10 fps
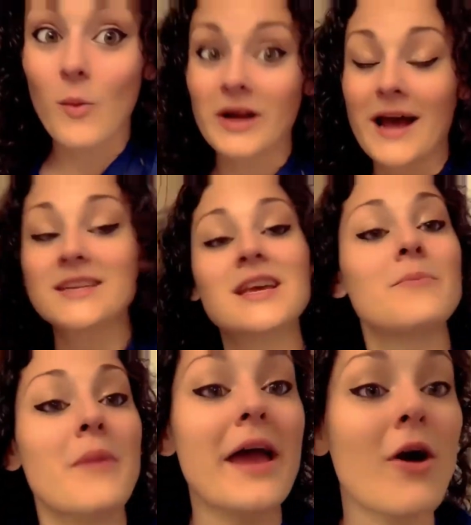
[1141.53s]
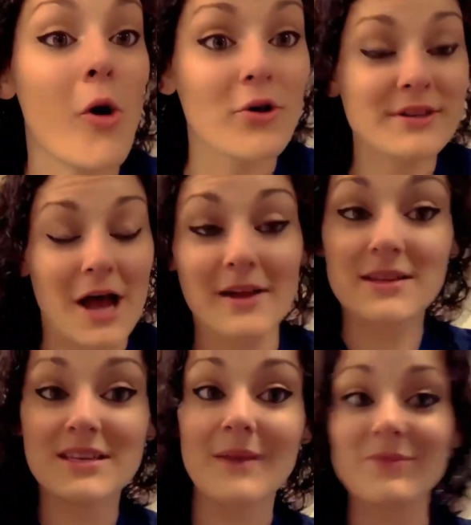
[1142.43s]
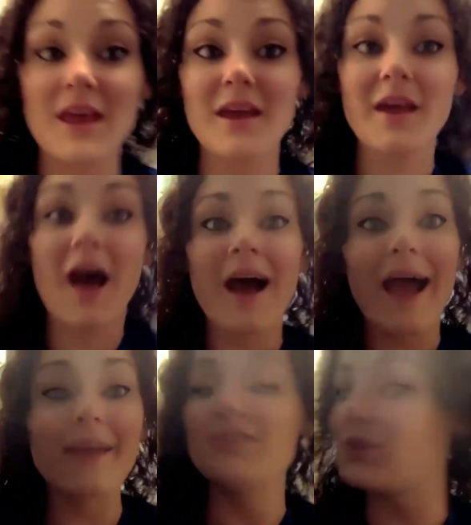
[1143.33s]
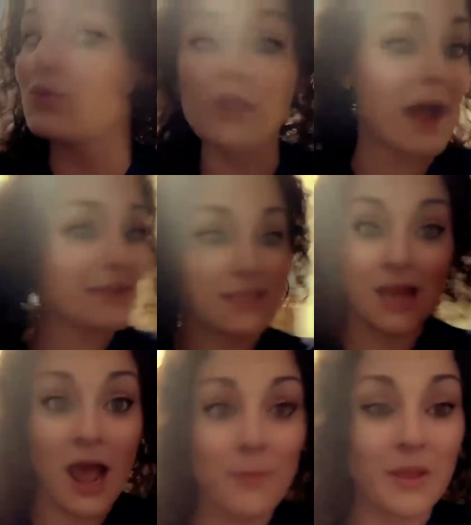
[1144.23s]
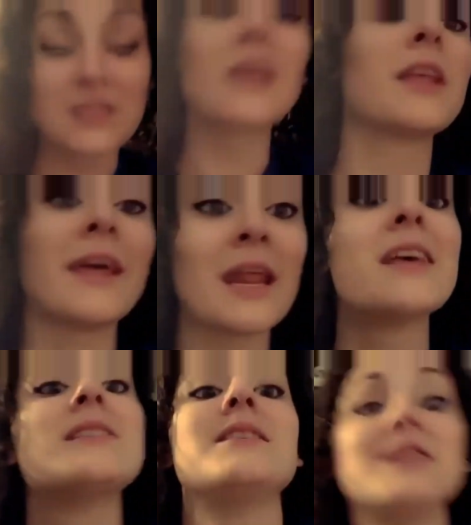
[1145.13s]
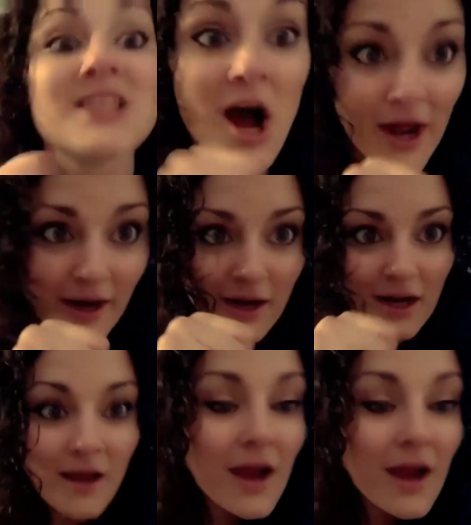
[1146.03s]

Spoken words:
when I set my goals onto something, I do not stop until it is done.